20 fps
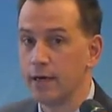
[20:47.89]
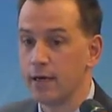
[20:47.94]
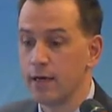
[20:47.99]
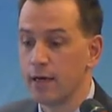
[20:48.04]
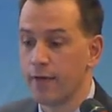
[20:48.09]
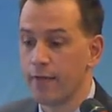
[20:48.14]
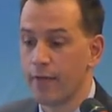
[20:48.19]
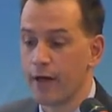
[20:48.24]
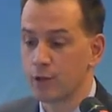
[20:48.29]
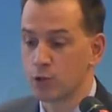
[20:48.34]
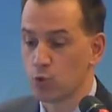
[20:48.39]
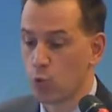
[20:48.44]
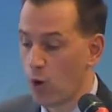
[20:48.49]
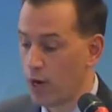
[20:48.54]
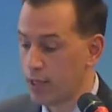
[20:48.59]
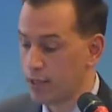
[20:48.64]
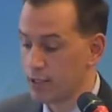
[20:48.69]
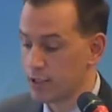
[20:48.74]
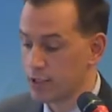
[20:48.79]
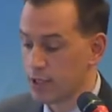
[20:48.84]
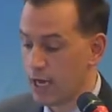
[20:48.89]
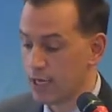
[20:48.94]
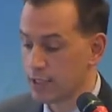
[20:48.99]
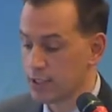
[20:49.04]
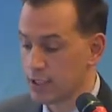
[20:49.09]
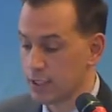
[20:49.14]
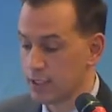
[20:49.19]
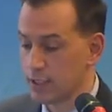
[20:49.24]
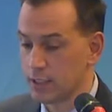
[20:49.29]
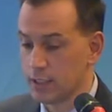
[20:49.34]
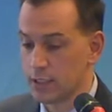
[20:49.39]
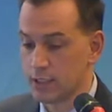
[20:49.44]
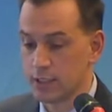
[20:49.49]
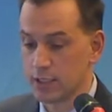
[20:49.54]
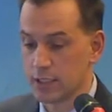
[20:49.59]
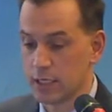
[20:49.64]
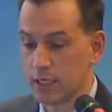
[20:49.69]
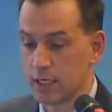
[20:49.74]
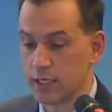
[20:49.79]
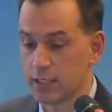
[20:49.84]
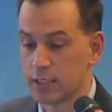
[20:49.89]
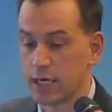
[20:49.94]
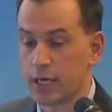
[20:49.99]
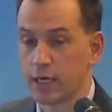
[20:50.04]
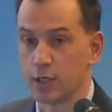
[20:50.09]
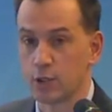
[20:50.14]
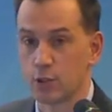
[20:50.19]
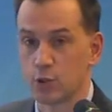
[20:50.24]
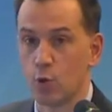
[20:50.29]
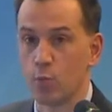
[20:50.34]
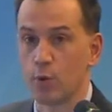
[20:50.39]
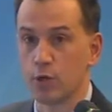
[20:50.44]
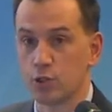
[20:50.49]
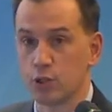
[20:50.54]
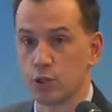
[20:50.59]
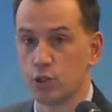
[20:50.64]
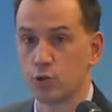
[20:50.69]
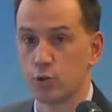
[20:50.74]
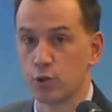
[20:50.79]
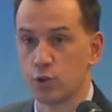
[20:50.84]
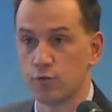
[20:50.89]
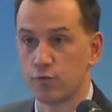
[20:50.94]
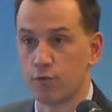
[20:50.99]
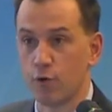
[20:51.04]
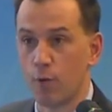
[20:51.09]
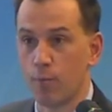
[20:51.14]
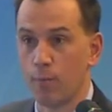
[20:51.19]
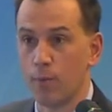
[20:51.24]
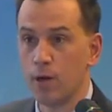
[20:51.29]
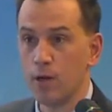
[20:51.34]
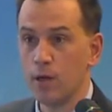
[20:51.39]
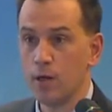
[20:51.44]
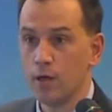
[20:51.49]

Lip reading: and that's why this asset is getting so much interest from